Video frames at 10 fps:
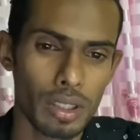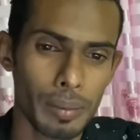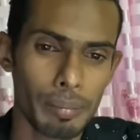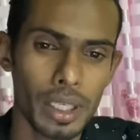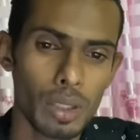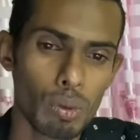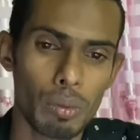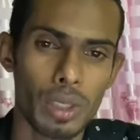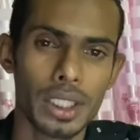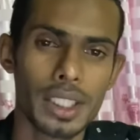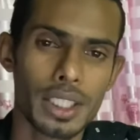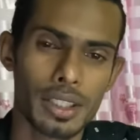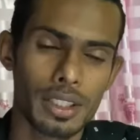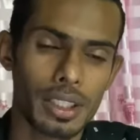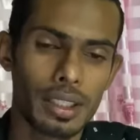impact we will
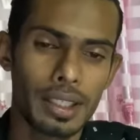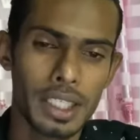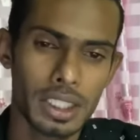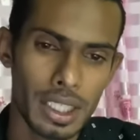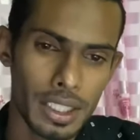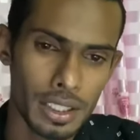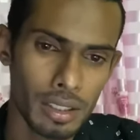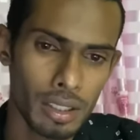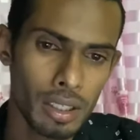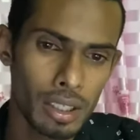discuss in next lesson.